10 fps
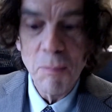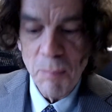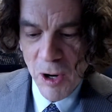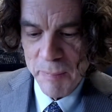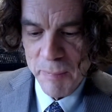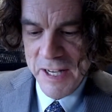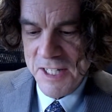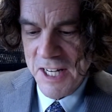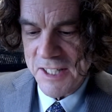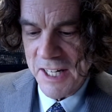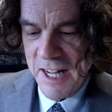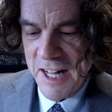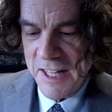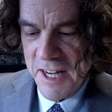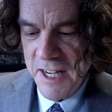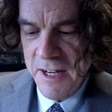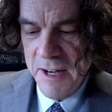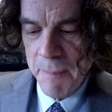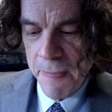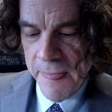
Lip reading: but they're barred by a technicality.